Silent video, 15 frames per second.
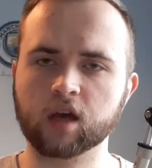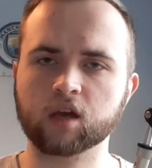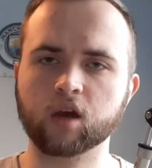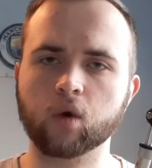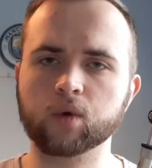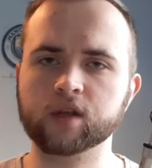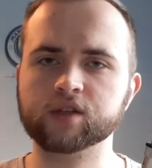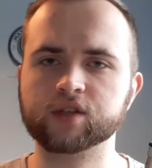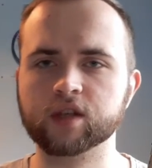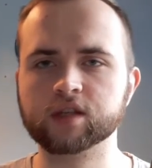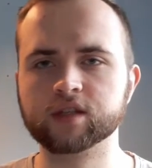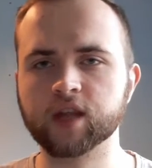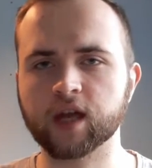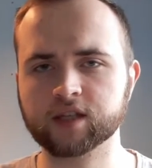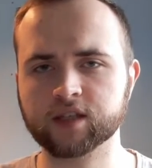Going into
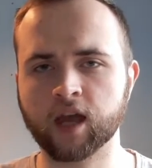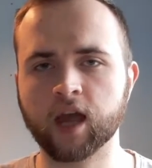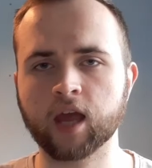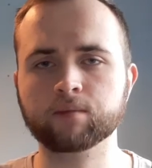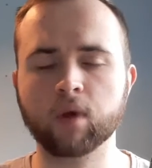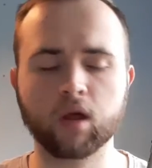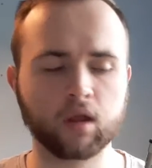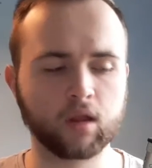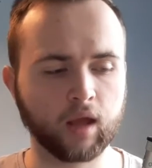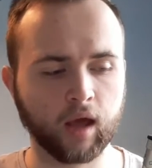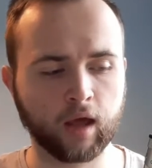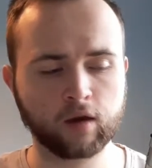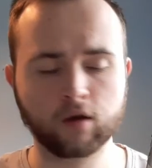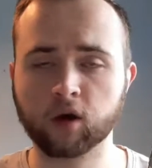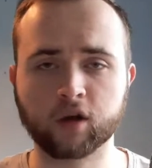this next game,
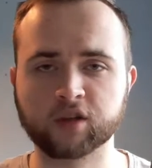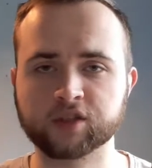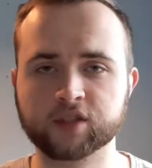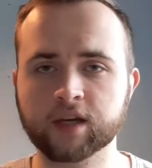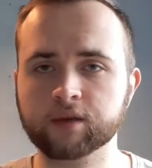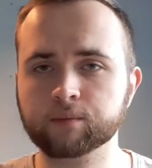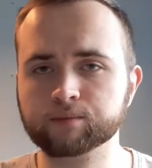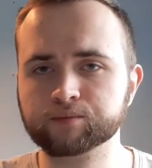like I said,